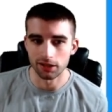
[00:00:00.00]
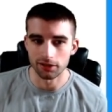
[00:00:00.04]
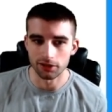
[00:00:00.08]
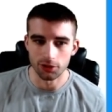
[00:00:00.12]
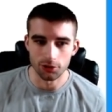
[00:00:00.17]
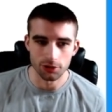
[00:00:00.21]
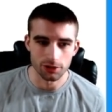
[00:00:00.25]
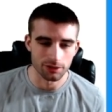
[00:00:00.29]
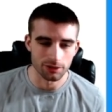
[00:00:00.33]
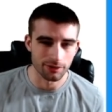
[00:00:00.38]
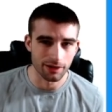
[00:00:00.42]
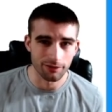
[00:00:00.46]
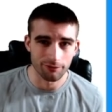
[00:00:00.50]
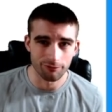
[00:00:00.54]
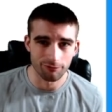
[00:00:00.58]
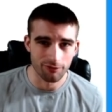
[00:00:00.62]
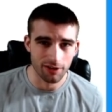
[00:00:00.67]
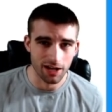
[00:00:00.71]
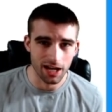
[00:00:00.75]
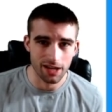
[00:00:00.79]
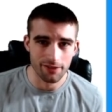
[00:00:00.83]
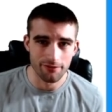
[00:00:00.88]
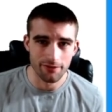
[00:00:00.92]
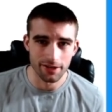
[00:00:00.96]
Goes around
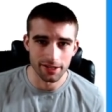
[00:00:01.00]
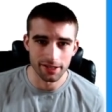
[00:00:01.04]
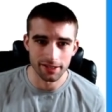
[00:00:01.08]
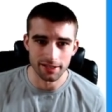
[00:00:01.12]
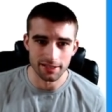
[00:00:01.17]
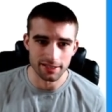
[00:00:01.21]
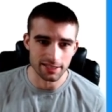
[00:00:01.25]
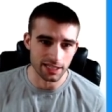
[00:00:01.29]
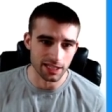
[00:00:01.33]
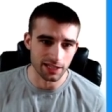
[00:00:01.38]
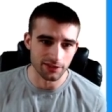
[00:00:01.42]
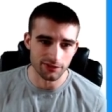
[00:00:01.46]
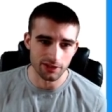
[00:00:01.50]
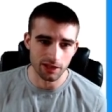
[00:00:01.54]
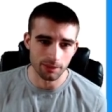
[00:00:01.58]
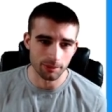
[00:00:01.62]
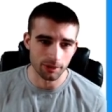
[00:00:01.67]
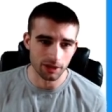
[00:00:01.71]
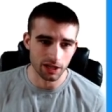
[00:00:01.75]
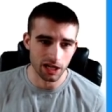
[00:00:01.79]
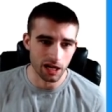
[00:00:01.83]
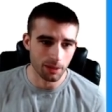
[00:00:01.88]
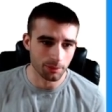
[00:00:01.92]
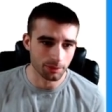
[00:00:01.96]
five innings, gives up
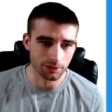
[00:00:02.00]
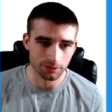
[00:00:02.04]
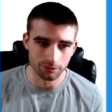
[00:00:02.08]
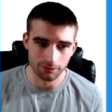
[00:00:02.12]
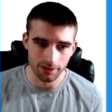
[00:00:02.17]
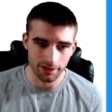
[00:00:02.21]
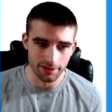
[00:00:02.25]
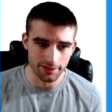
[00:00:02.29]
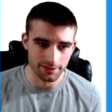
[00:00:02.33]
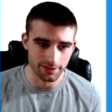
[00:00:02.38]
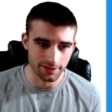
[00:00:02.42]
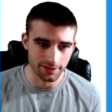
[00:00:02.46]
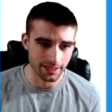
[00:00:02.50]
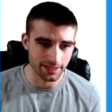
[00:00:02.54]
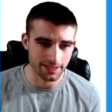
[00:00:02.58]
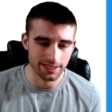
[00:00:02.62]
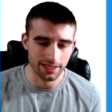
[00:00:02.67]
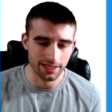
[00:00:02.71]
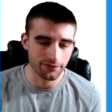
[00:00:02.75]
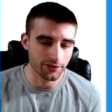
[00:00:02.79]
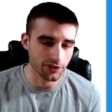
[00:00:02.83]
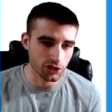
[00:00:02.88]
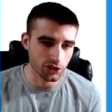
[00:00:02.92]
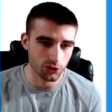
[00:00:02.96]
a couple of runs, and at
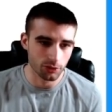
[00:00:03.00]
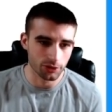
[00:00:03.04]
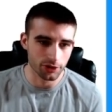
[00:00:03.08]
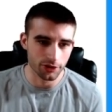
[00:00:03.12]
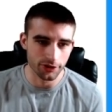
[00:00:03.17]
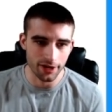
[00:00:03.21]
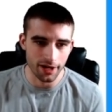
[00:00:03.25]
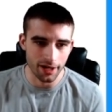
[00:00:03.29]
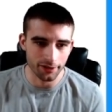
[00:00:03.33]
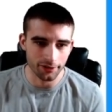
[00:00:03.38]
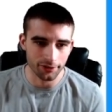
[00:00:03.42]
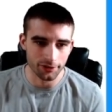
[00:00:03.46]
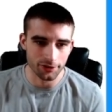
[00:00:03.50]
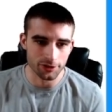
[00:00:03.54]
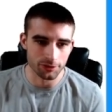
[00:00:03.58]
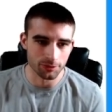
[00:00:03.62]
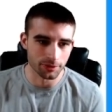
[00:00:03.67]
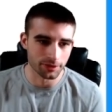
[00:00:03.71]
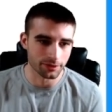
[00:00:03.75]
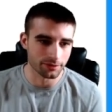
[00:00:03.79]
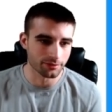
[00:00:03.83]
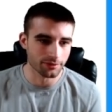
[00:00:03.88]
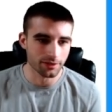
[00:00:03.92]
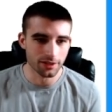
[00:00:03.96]
seventy-two hundred dollars with